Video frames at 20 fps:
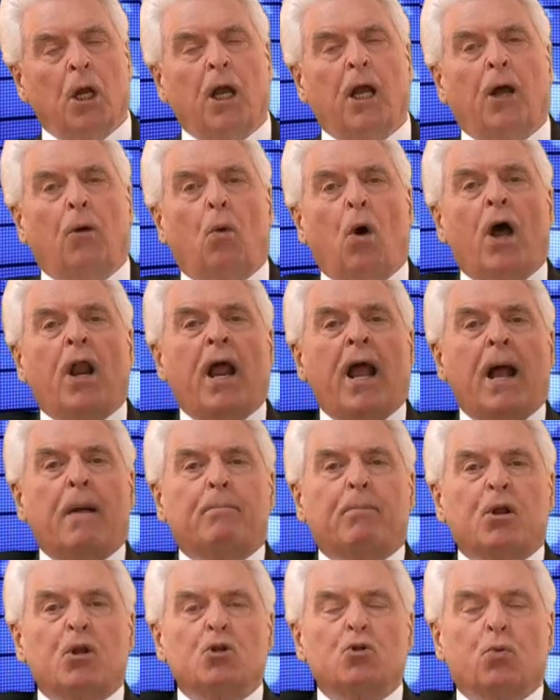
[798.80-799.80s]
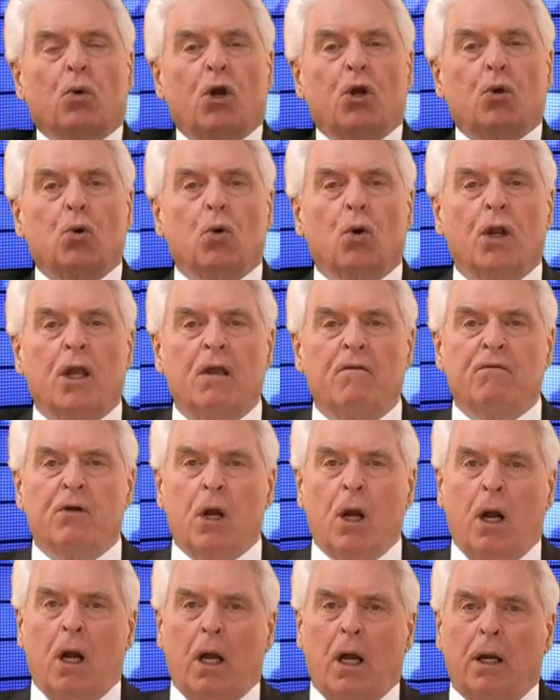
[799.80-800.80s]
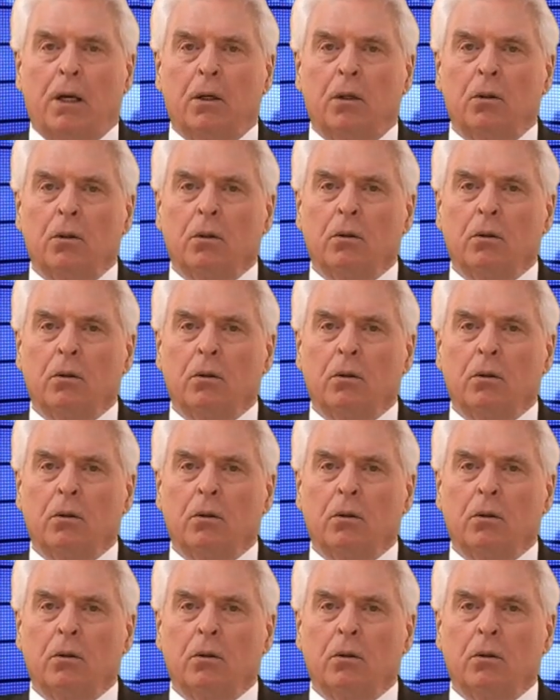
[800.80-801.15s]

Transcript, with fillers: And what happens when you leave God?